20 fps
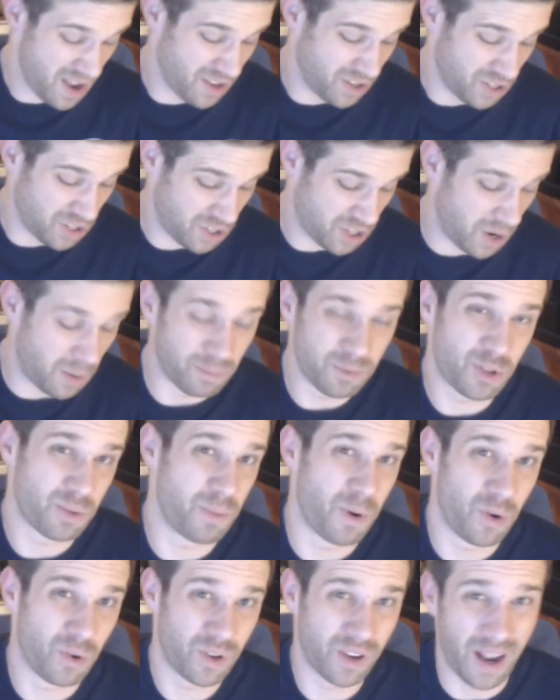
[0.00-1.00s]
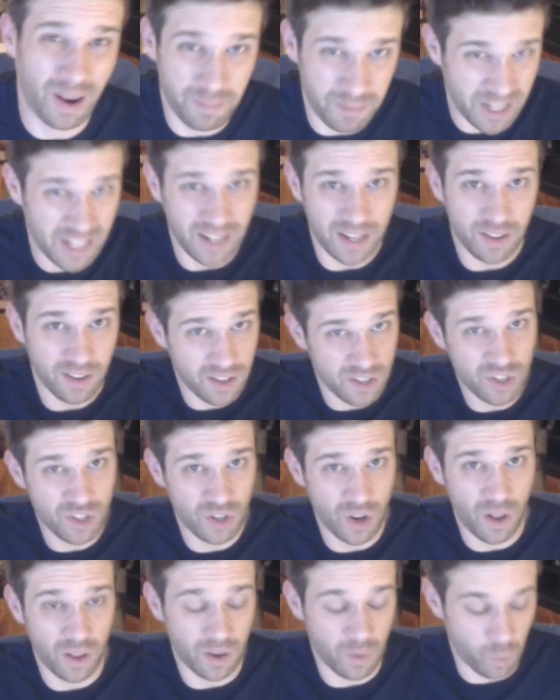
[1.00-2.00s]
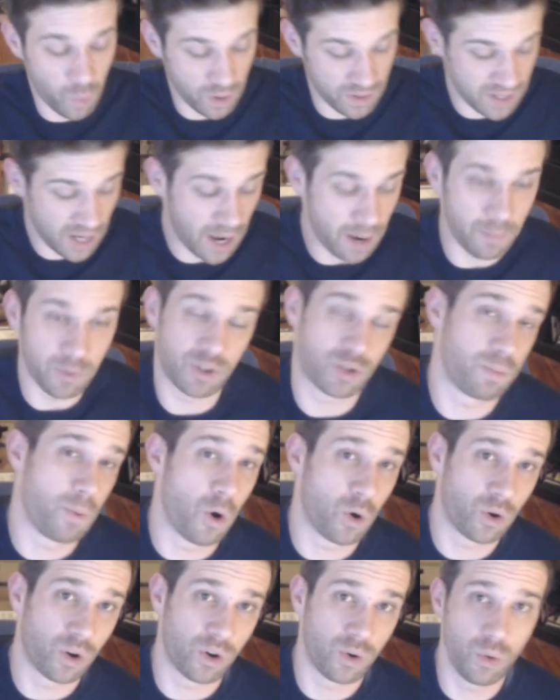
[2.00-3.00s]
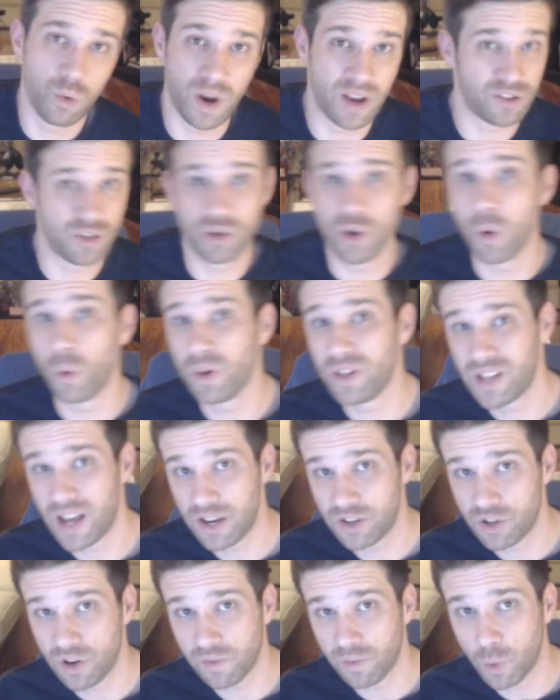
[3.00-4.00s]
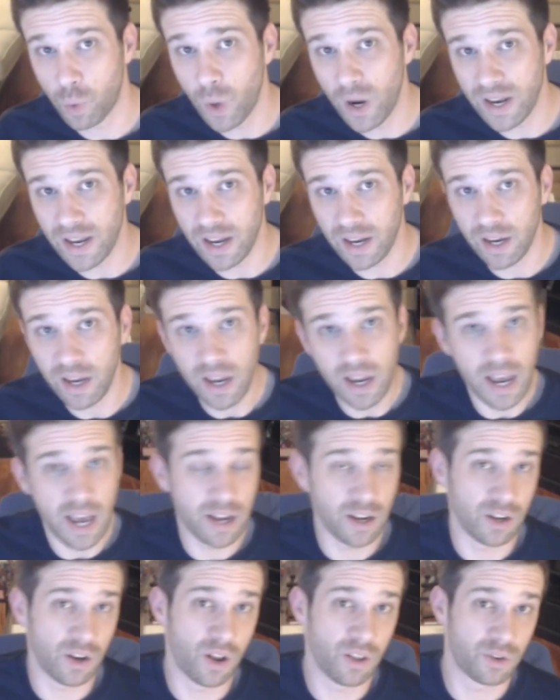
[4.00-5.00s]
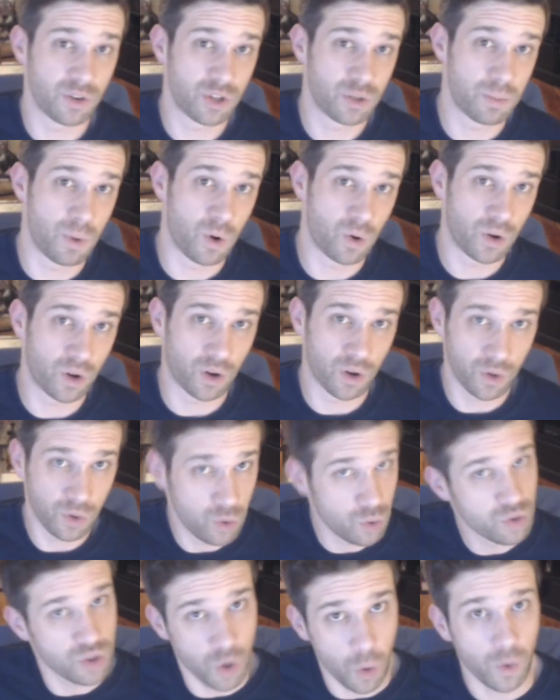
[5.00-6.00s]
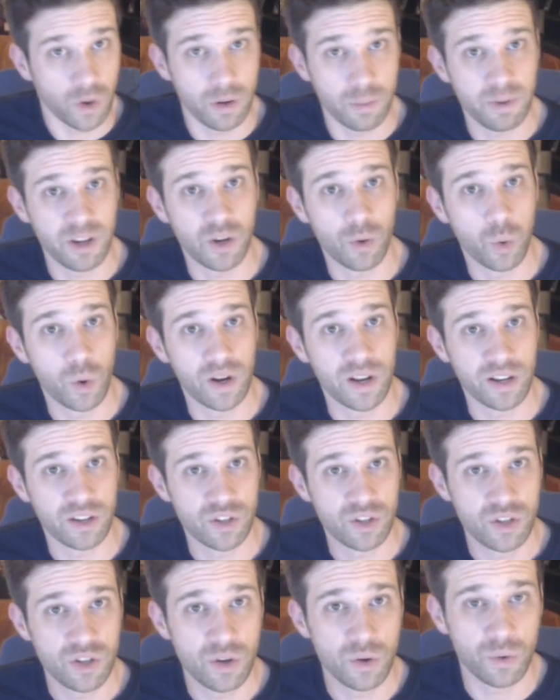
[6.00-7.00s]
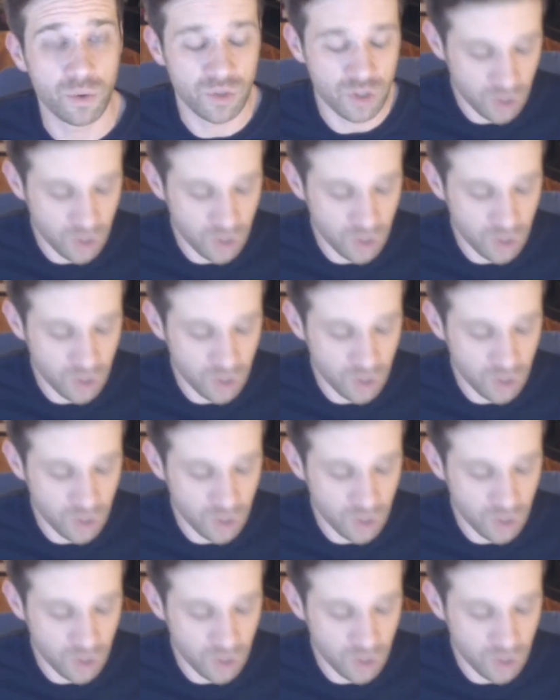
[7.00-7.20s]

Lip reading: some smoker, and this is all at one time, a smoker who has no intention of quitting, and another smoker who's going to be quitting soon.